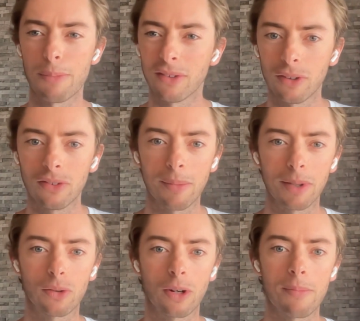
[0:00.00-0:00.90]
but it's just something
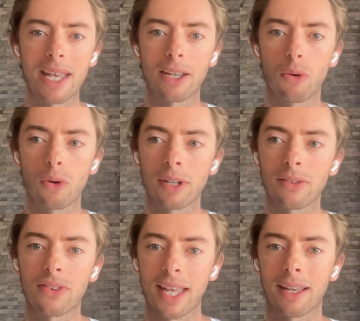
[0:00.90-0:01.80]
that's got to make your
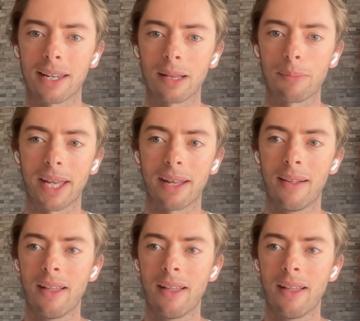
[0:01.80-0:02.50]
audience think a little bit.